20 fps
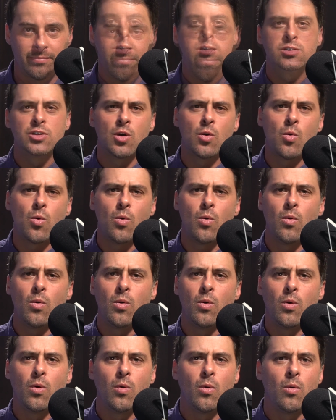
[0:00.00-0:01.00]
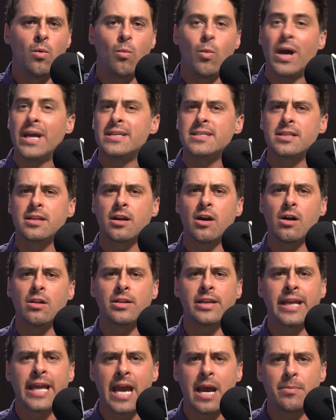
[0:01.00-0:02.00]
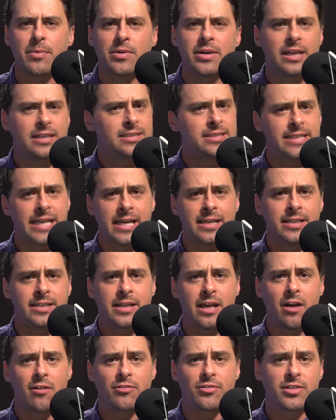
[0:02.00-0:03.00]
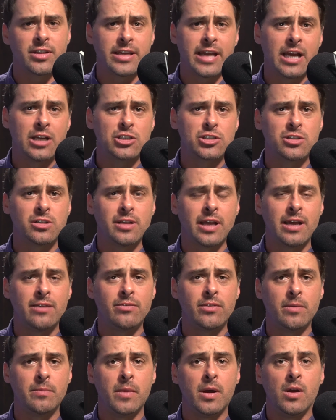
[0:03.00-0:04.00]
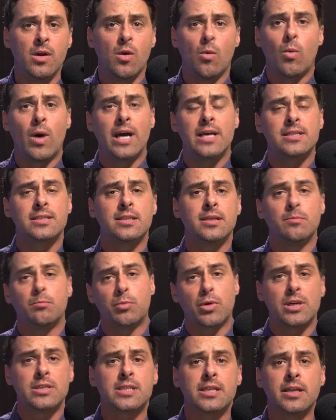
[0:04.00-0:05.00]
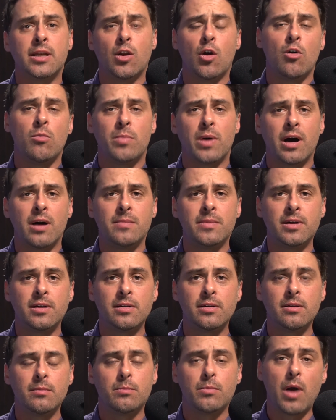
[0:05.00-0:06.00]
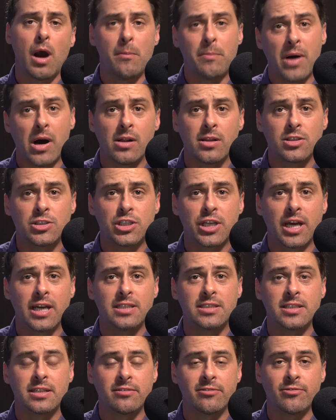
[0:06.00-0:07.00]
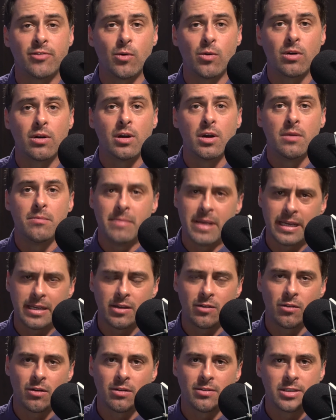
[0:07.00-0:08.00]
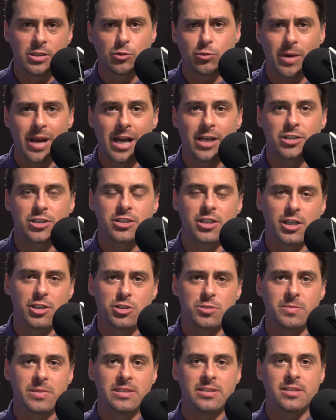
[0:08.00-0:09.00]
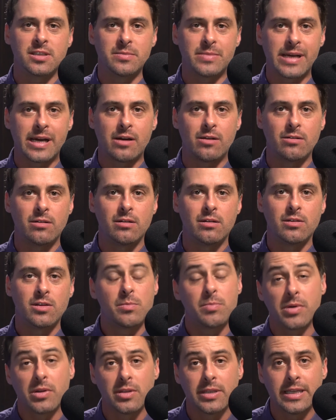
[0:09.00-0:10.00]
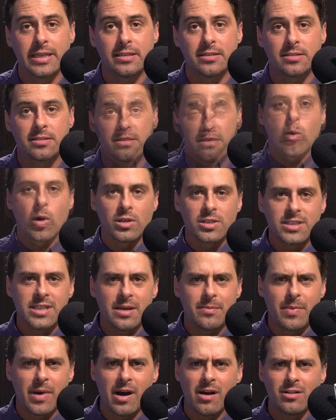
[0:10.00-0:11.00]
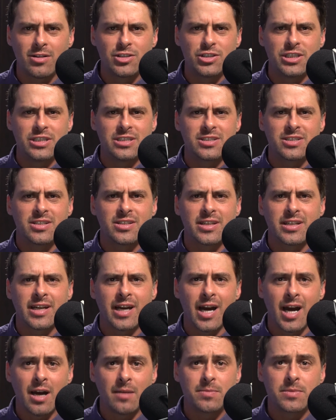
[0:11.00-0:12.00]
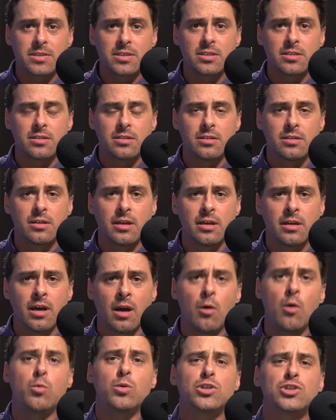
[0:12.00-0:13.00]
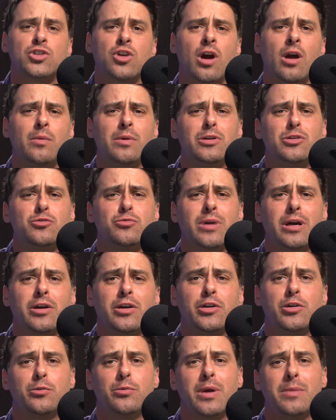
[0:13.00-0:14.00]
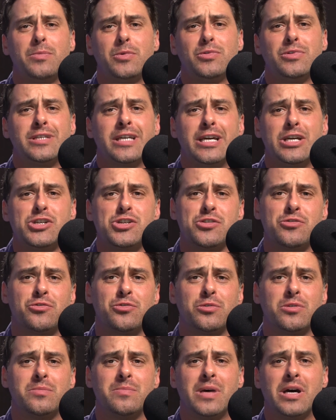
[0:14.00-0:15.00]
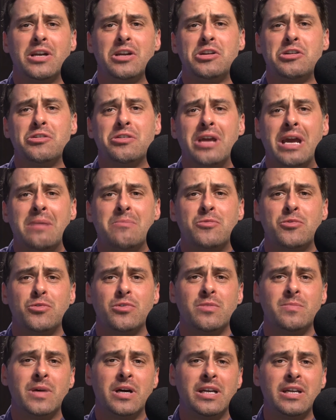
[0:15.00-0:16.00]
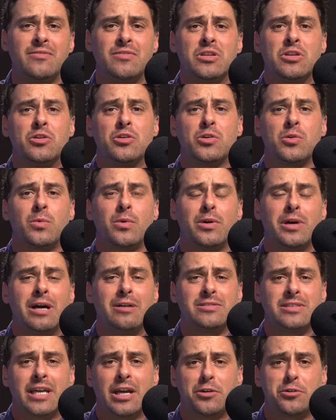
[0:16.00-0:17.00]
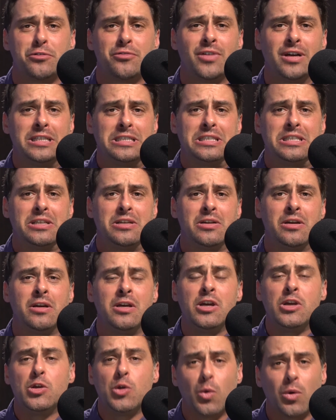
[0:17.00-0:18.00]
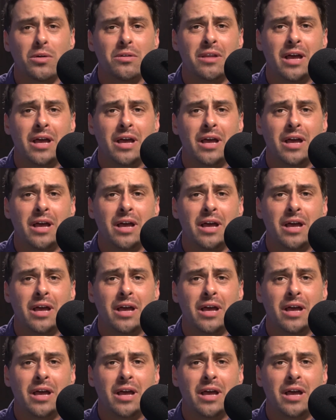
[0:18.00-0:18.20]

So why isn't Colin Kaepernick standing now for the national anthem? Why isn't President Obama apologizing for making all these rash judgments about the police? Where's the apologies to the cops? Oh, we're sorry. We drug your reputation through the mud and your name through the mud, even though you were out sacrificing your